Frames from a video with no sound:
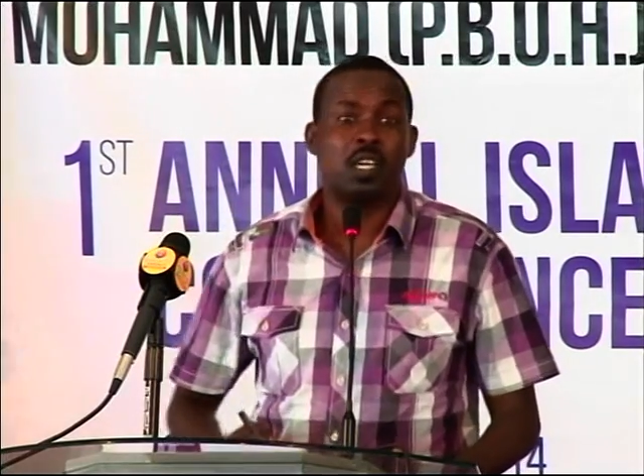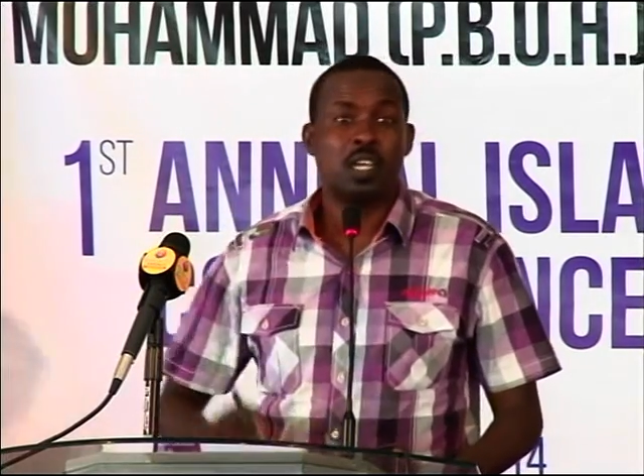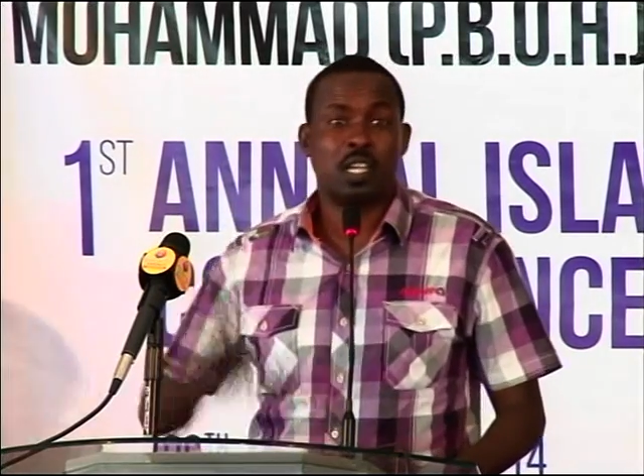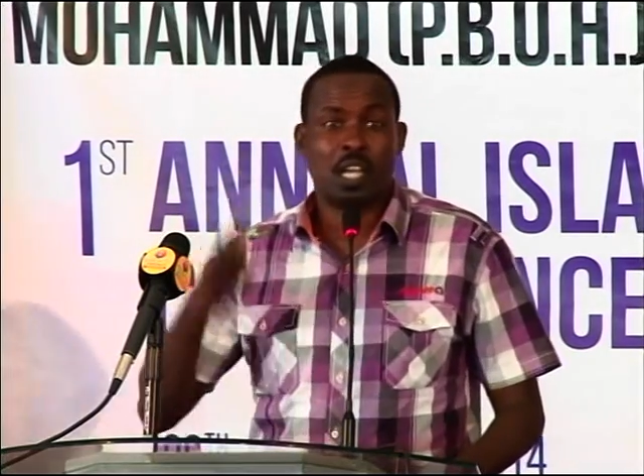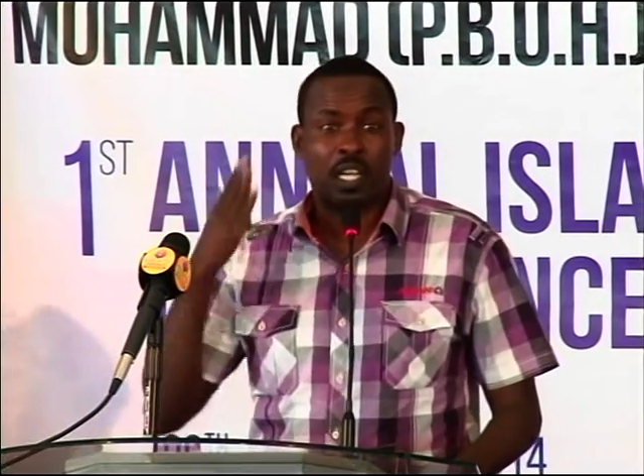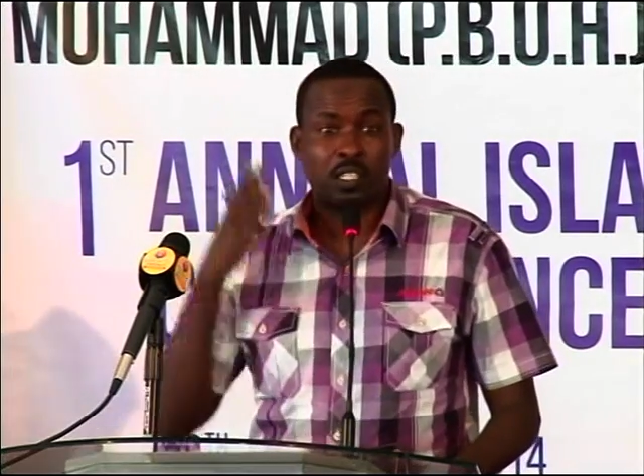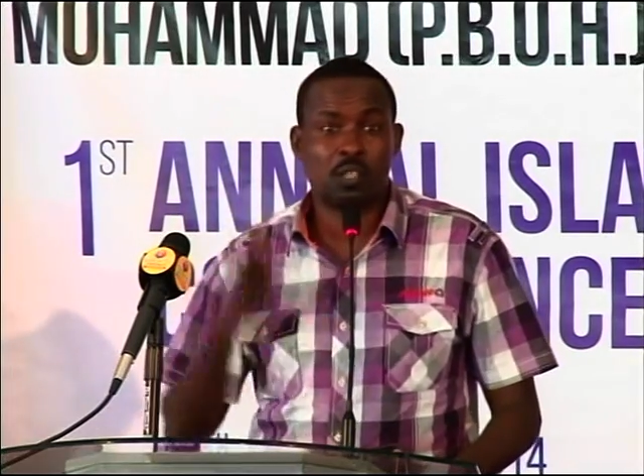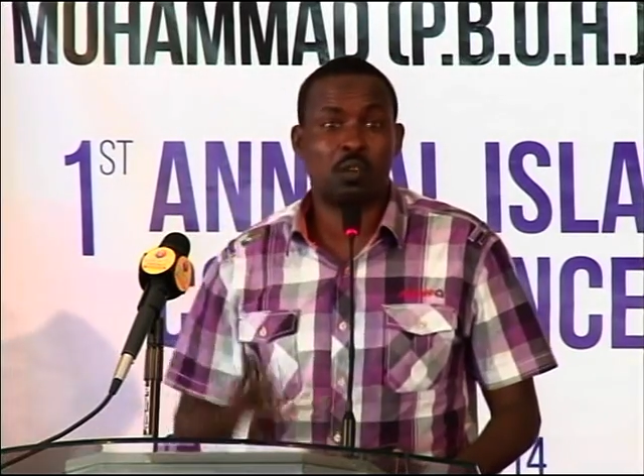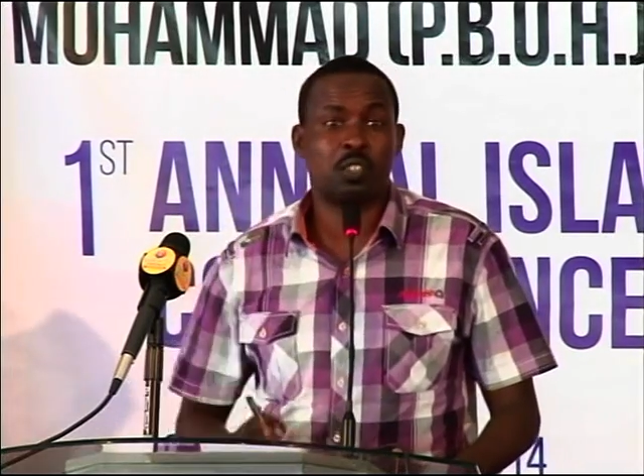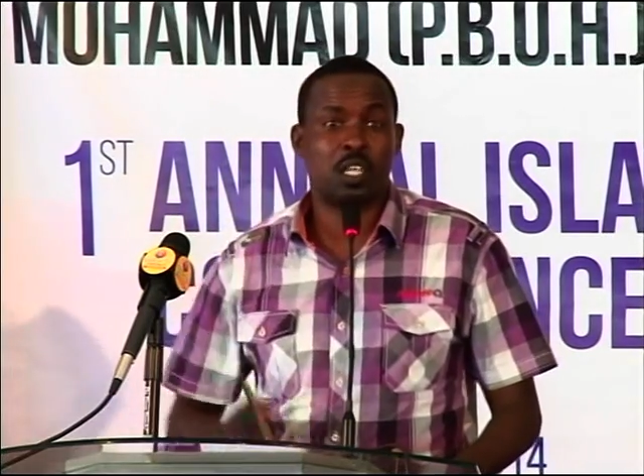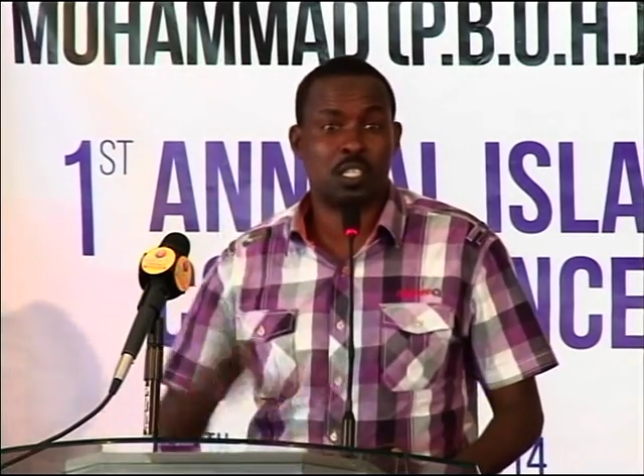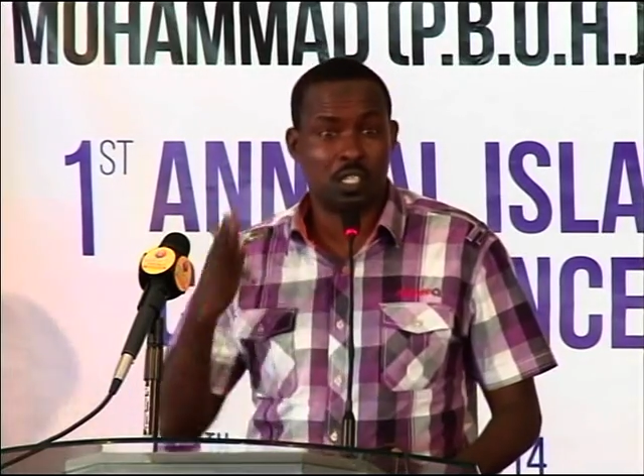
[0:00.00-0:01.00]
in Article
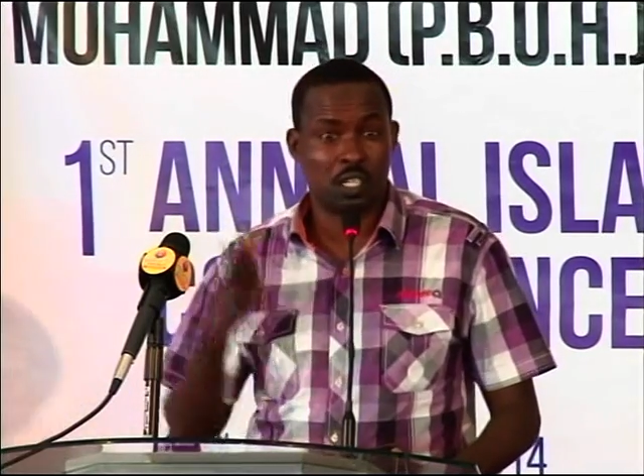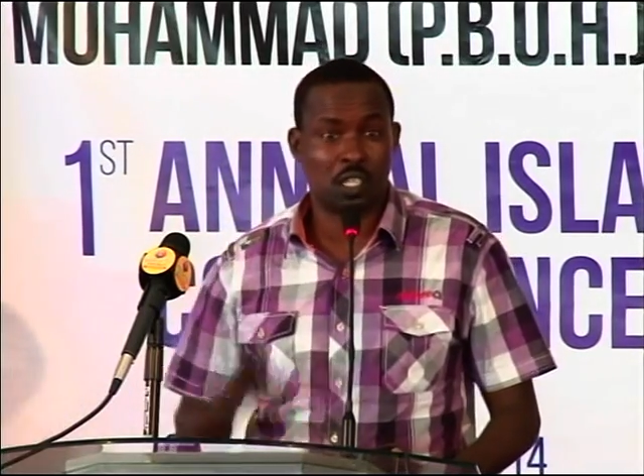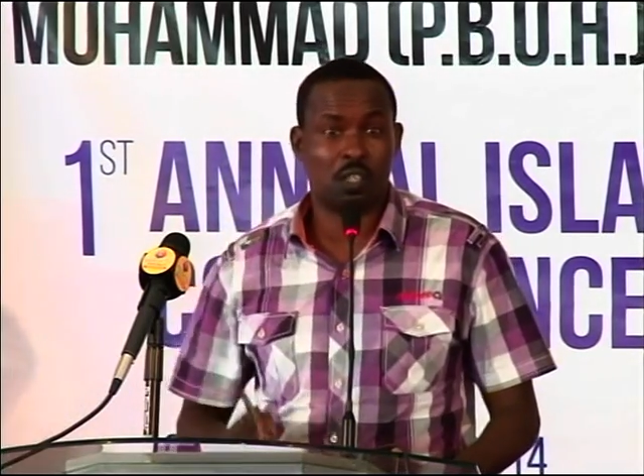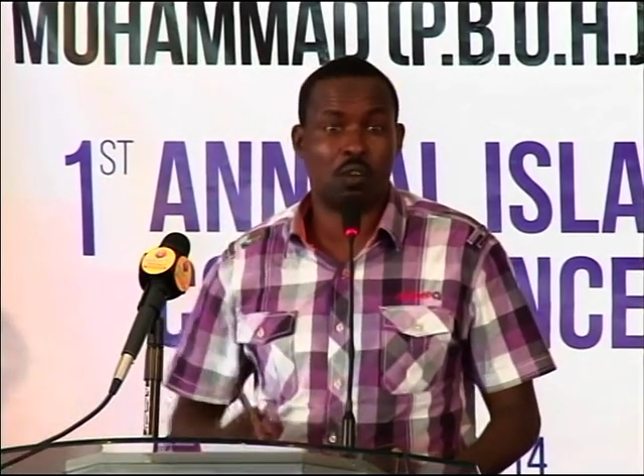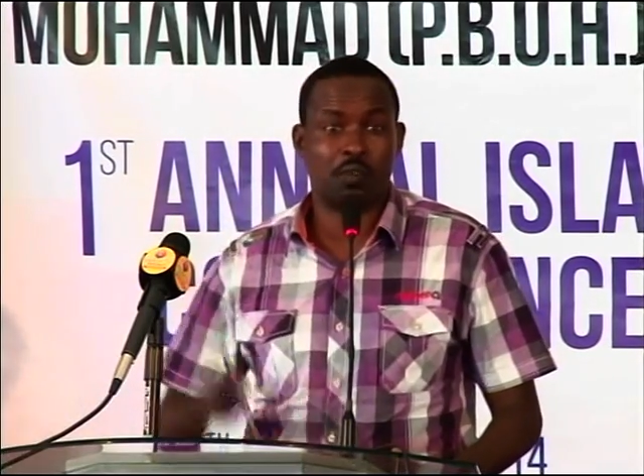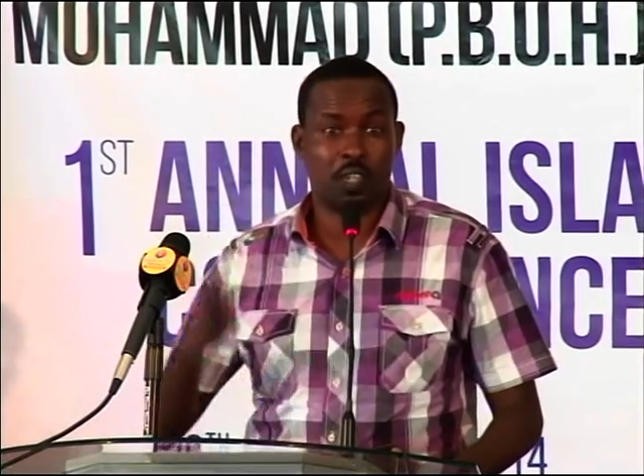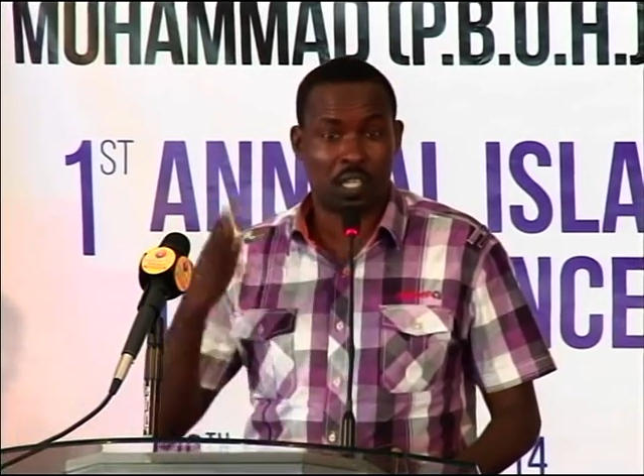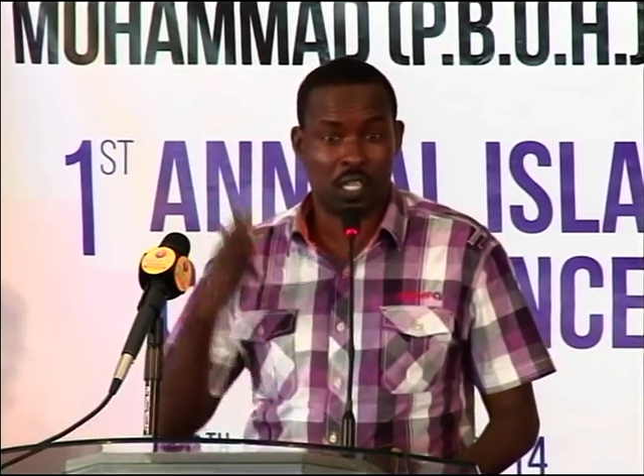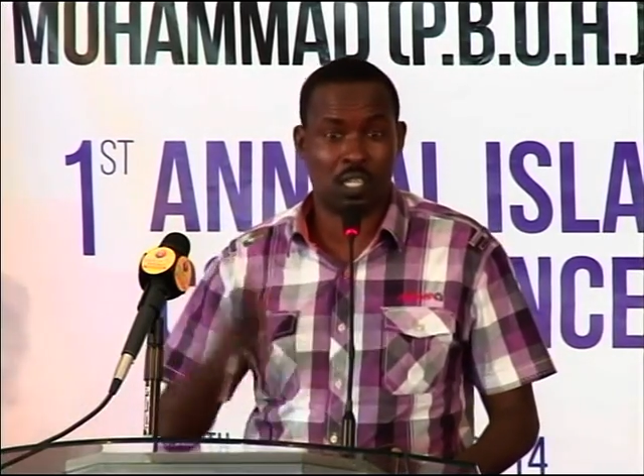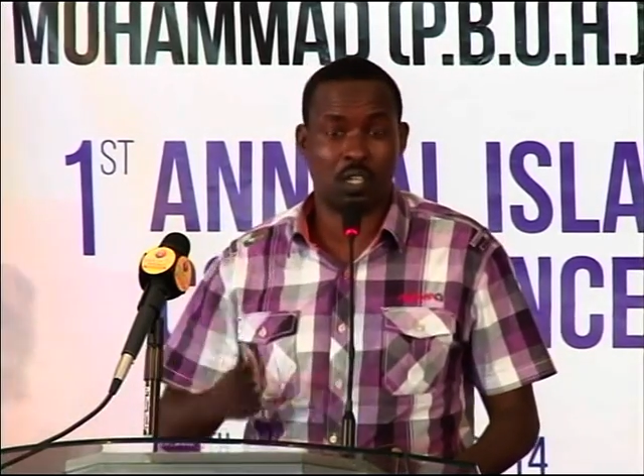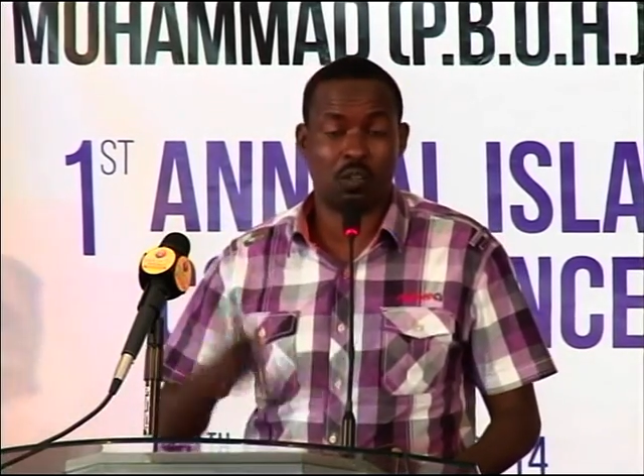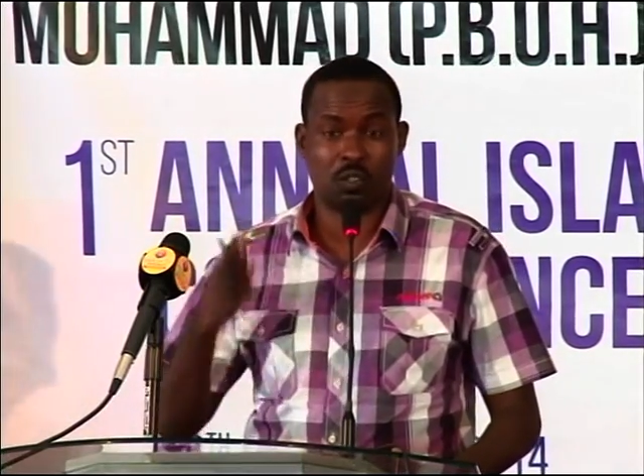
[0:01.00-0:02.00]
33 of the
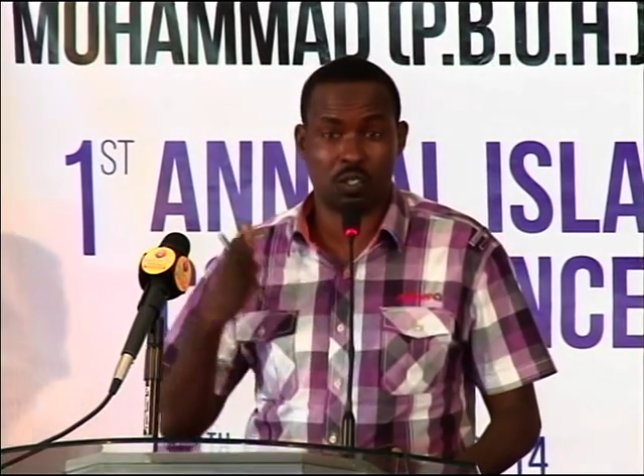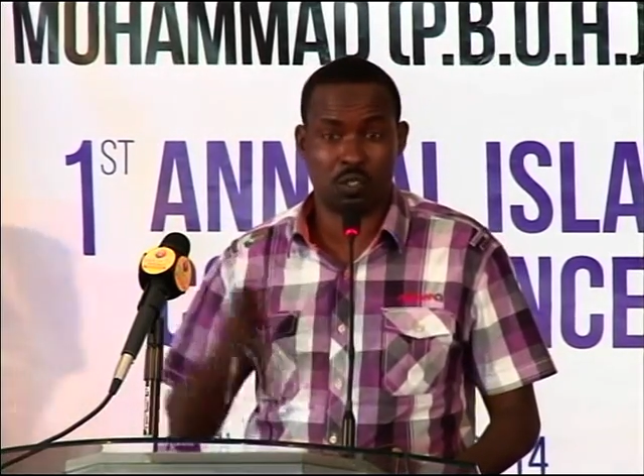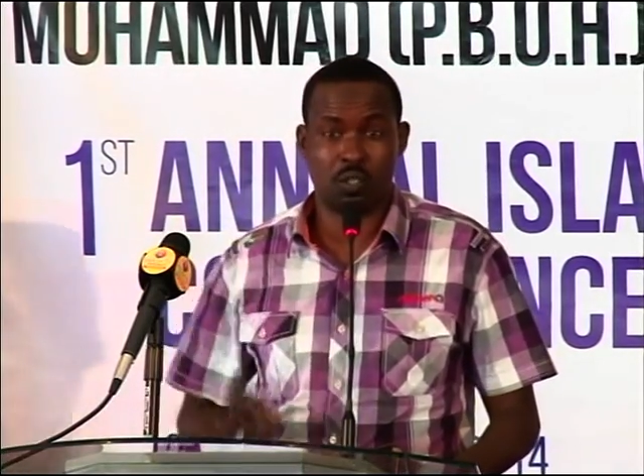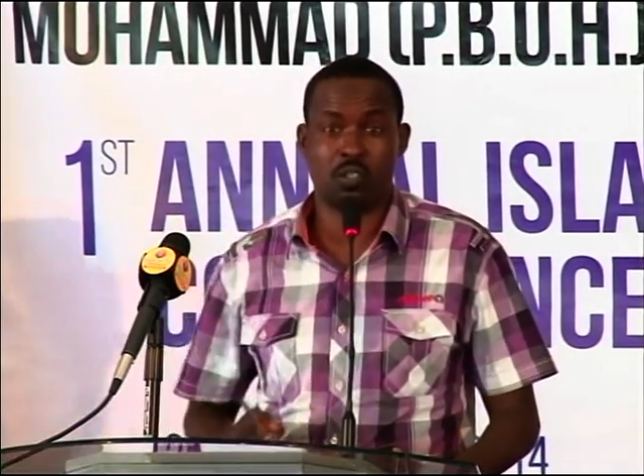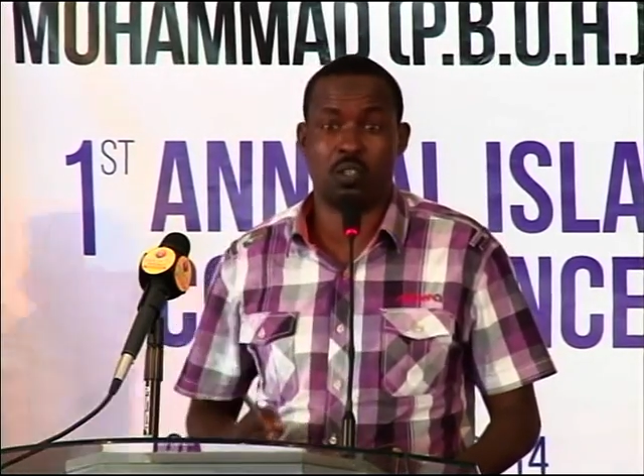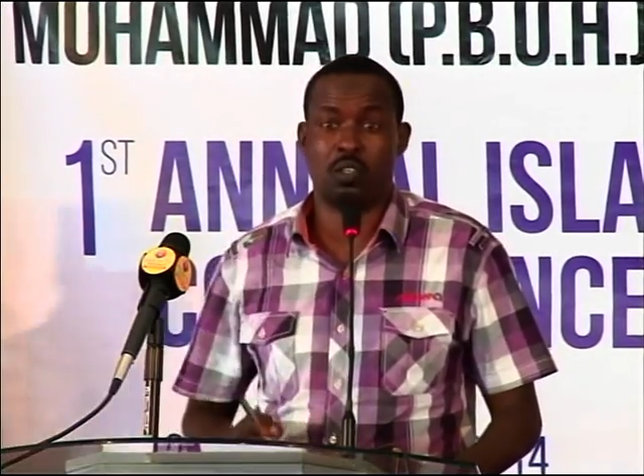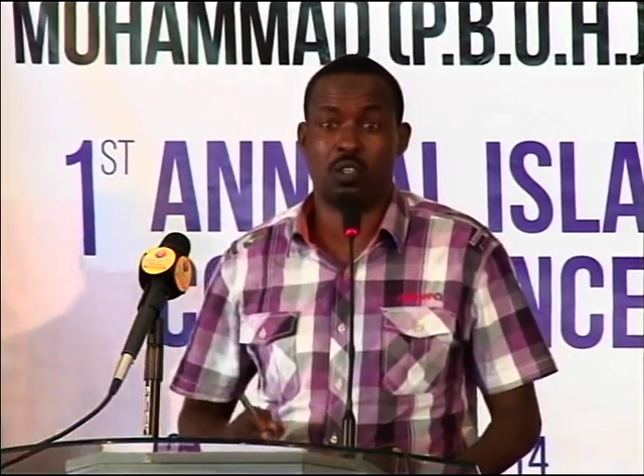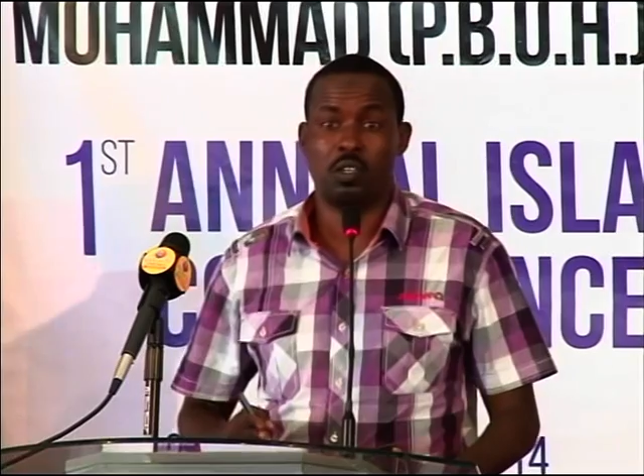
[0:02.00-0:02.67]
Kenyan Constitution.